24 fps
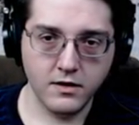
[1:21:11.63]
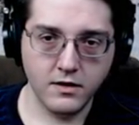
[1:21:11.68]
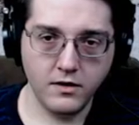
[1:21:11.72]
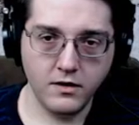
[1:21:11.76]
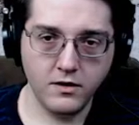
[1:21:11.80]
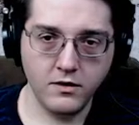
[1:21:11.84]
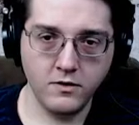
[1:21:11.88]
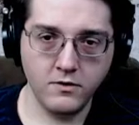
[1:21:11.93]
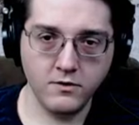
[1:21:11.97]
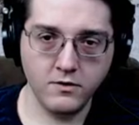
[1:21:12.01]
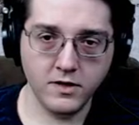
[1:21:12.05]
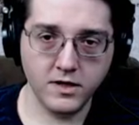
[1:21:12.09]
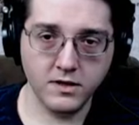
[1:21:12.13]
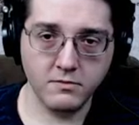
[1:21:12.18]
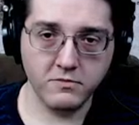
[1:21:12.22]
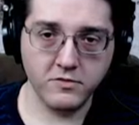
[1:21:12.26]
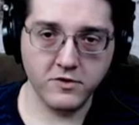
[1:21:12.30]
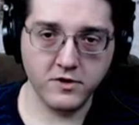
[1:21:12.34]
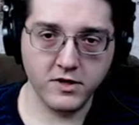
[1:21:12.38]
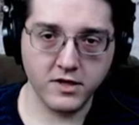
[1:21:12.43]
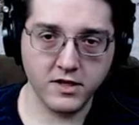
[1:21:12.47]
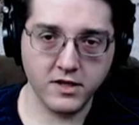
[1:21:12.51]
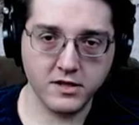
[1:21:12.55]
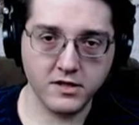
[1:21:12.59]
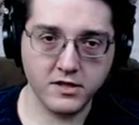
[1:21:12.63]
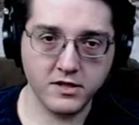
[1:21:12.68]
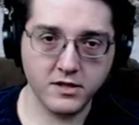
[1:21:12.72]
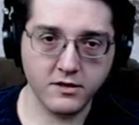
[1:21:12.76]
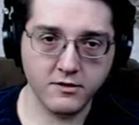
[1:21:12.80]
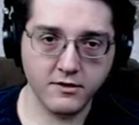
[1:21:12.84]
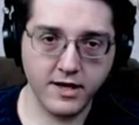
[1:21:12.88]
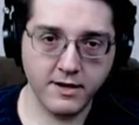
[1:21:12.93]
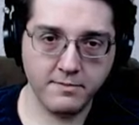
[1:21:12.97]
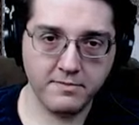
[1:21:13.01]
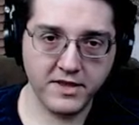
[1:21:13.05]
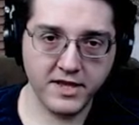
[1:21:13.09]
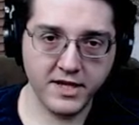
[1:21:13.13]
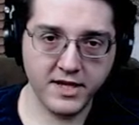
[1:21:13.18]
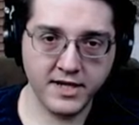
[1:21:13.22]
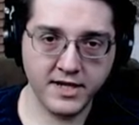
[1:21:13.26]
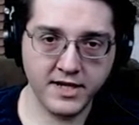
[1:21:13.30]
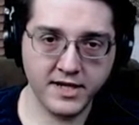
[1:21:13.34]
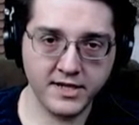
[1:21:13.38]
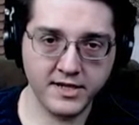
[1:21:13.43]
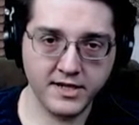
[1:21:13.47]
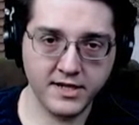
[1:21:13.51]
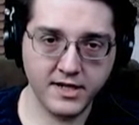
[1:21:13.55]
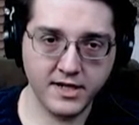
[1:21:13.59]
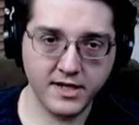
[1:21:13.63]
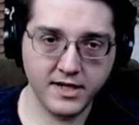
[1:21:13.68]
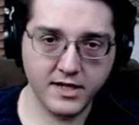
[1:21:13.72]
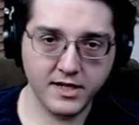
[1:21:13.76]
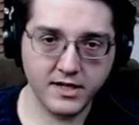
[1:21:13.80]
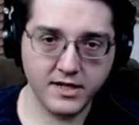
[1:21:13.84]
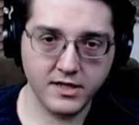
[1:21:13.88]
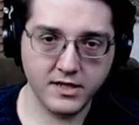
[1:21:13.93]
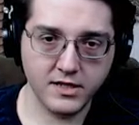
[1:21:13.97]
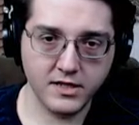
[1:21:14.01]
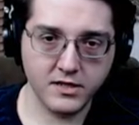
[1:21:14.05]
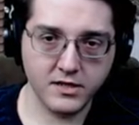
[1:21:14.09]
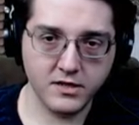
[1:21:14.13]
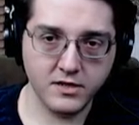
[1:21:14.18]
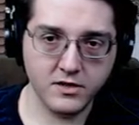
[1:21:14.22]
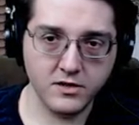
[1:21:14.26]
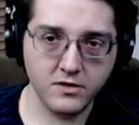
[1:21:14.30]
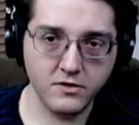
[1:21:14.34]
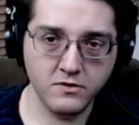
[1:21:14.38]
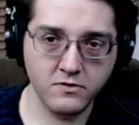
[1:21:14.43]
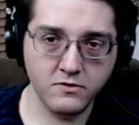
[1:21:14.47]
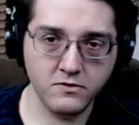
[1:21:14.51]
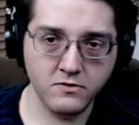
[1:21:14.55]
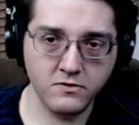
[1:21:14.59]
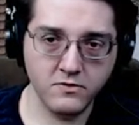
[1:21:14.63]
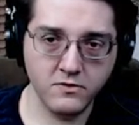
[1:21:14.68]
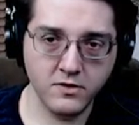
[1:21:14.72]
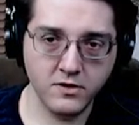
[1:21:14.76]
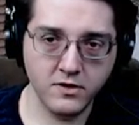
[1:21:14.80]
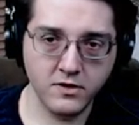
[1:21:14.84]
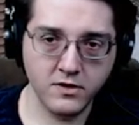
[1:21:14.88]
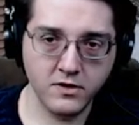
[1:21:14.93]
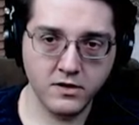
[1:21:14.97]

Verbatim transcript: You get put onto the crap line, and you